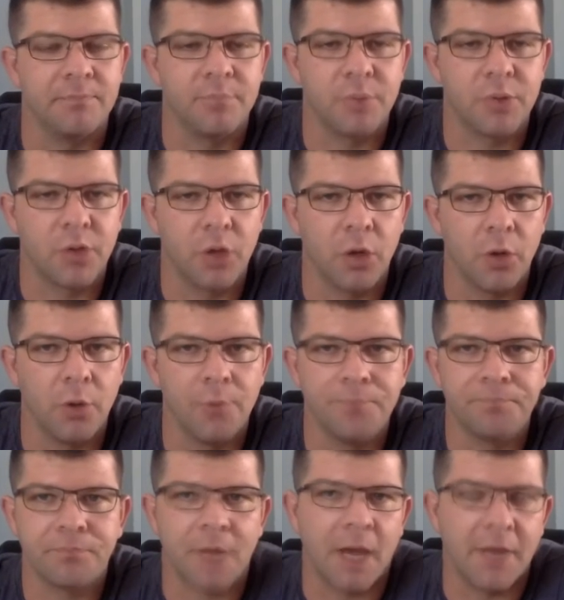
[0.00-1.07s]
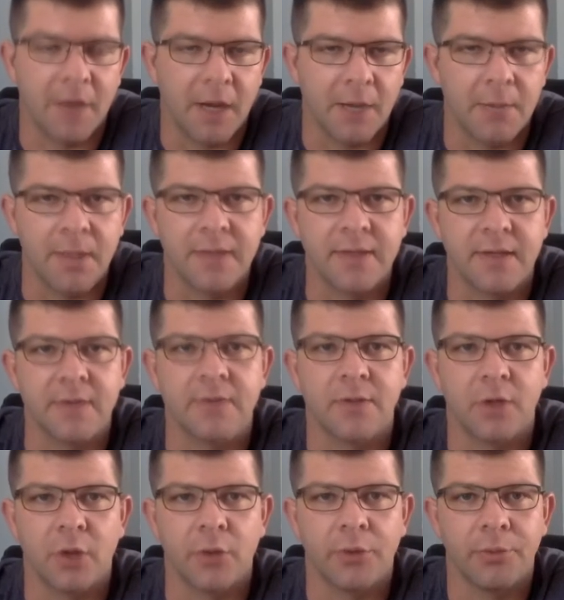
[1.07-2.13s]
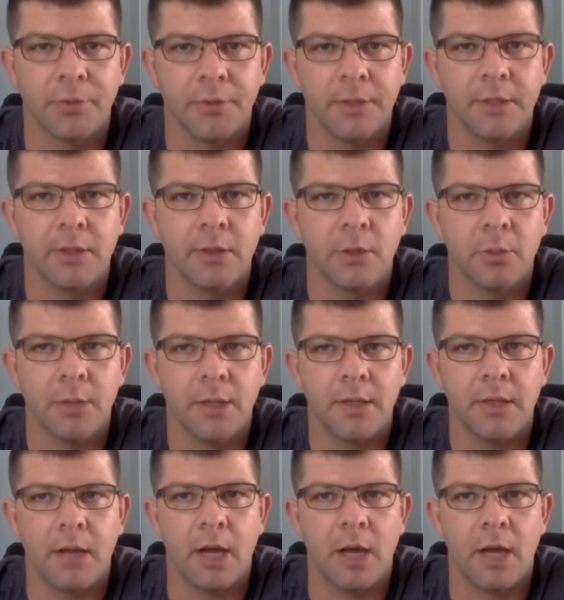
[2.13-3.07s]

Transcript: So I thought it made sense to go through it a little bit.